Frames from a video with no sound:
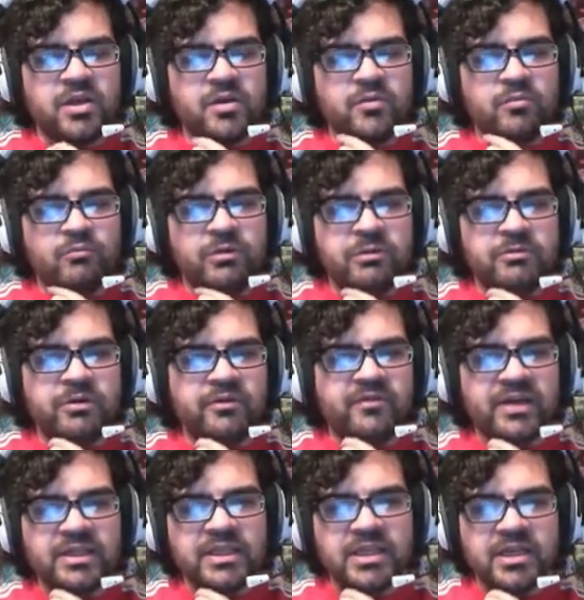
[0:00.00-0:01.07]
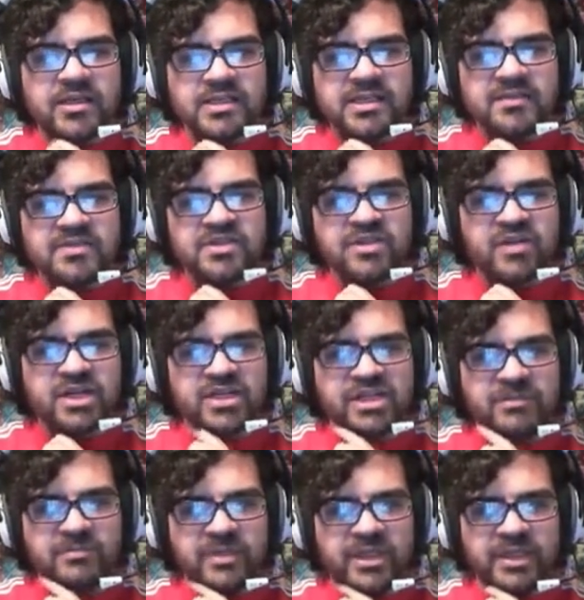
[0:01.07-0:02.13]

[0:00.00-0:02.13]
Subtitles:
we will finally get ourselves a Drachi in play.